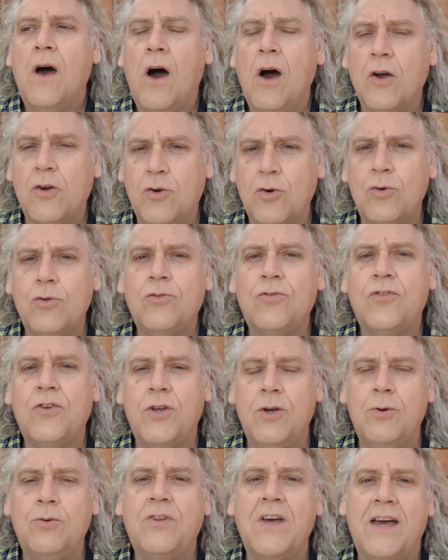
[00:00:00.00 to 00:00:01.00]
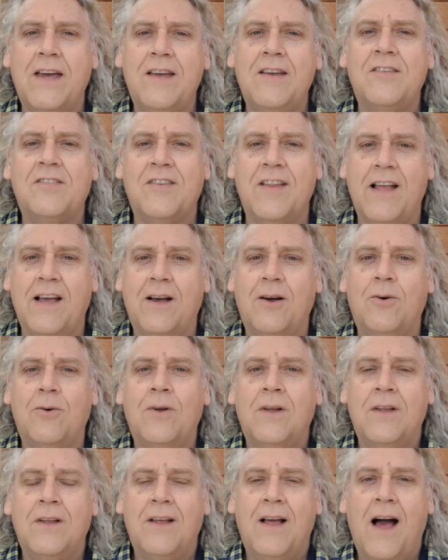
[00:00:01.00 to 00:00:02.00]
a good few days now
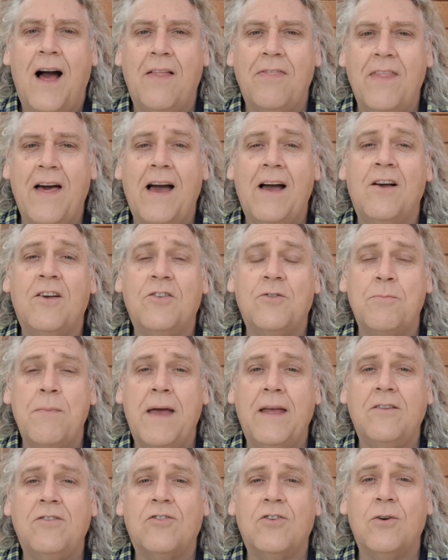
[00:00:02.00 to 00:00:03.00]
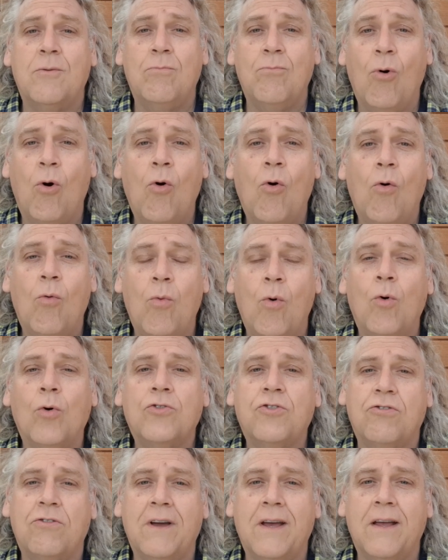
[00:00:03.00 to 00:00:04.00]
and that has meant more
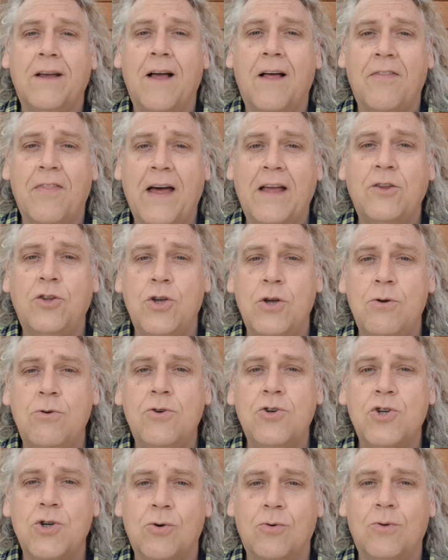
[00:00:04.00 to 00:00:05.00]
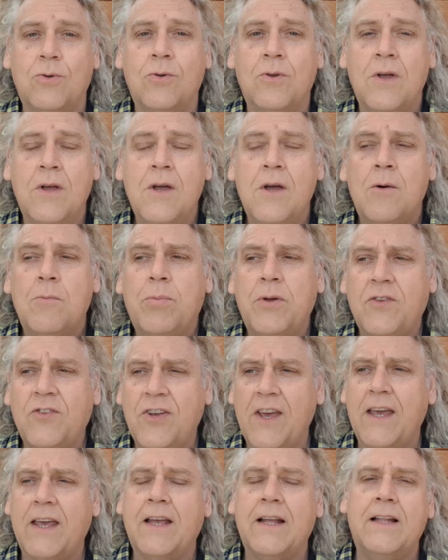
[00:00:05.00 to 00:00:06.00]
watering than usual,
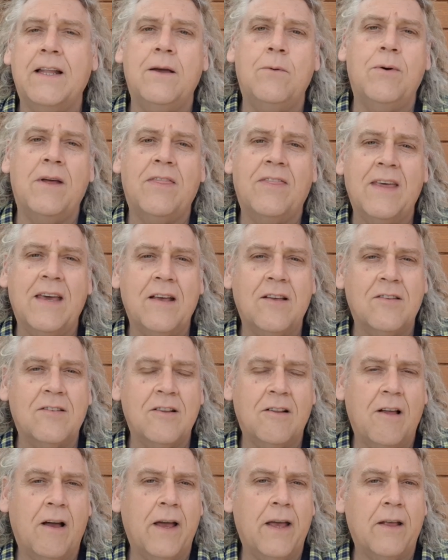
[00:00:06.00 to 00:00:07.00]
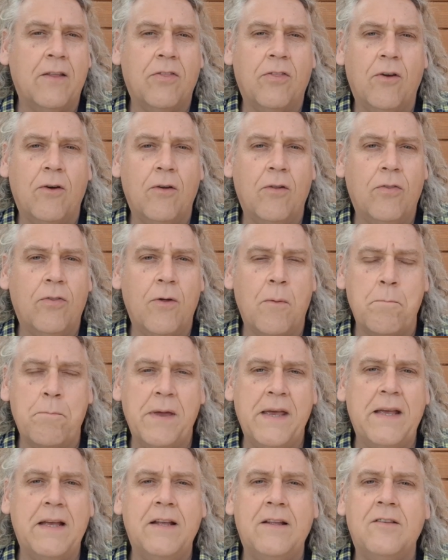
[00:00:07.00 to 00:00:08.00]
particularly with things like the, the
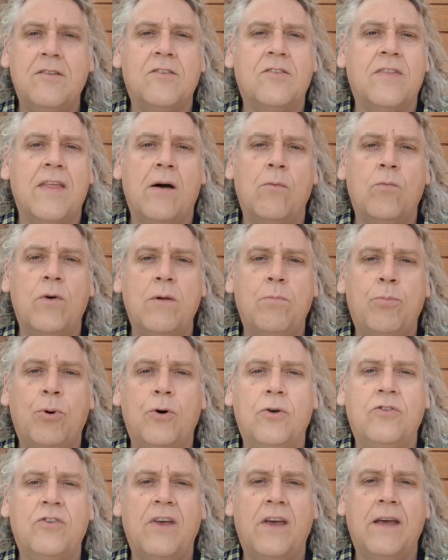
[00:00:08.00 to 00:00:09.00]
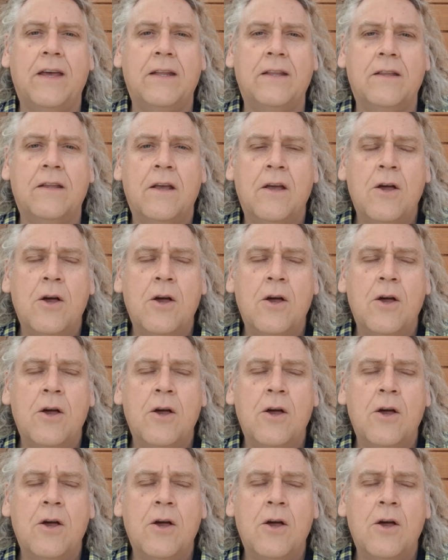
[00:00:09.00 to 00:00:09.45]
beans that we put in,